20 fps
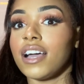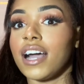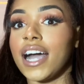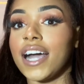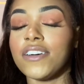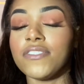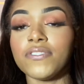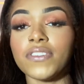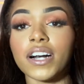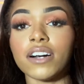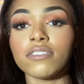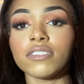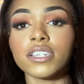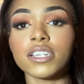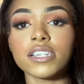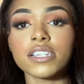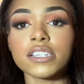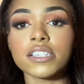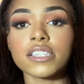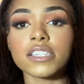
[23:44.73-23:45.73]
I found
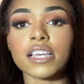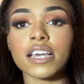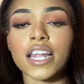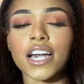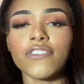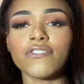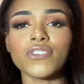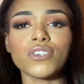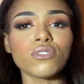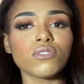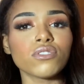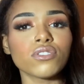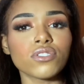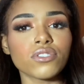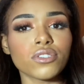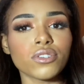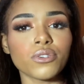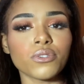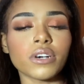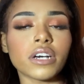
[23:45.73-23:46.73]
these and I've used
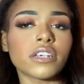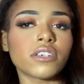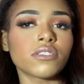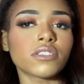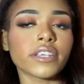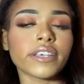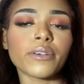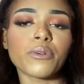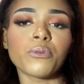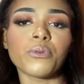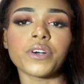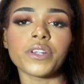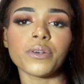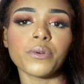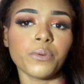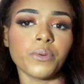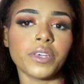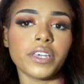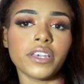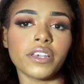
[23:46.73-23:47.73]
2. I use like 1 a
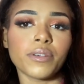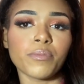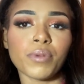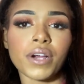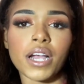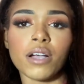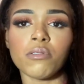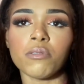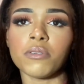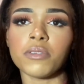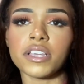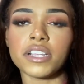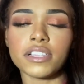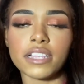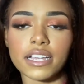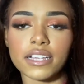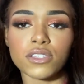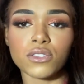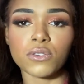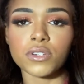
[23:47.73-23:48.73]
week, probably
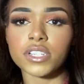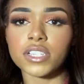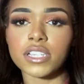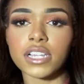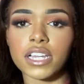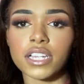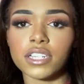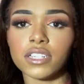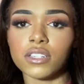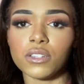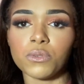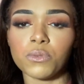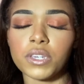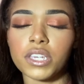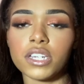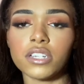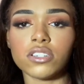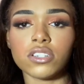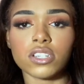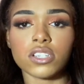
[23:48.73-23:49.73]
like towards the end of the
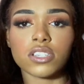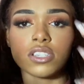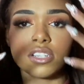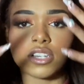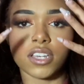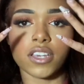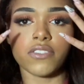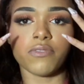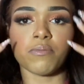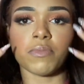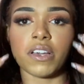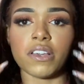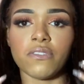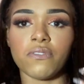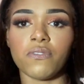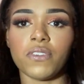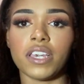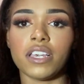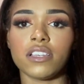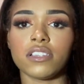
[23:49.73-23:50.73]
week, just to give my
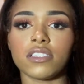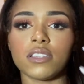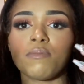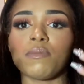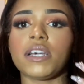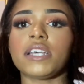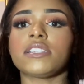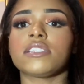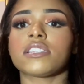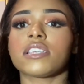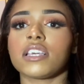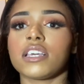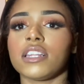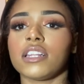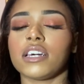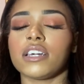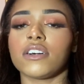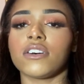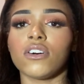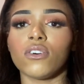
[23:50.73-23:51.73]
face and my skin
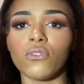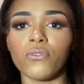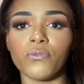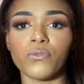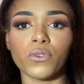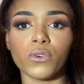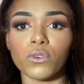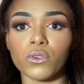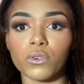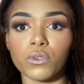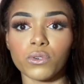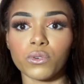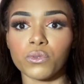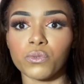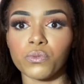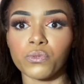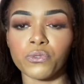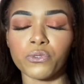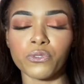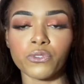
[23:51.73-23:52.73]
like a full
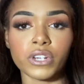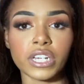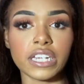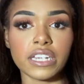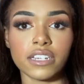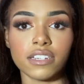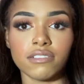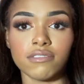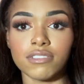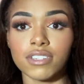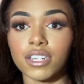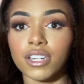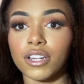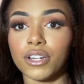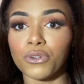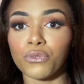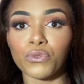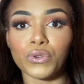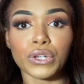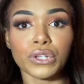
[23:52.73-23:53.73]

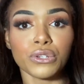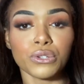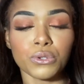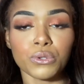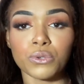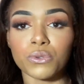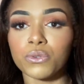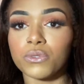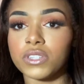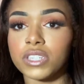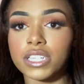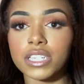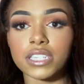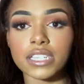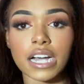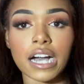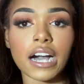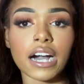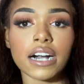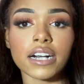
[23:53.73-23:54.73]
redo
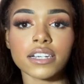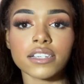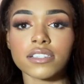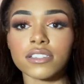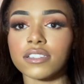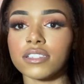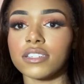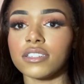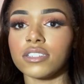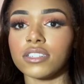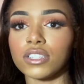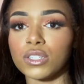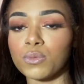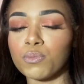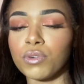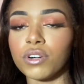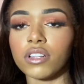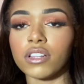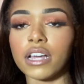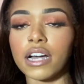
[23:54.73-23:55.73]
detox and just
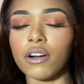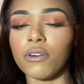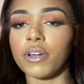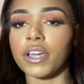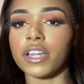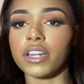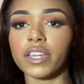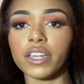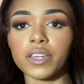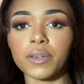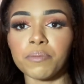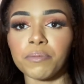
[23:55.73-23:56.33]
pull out any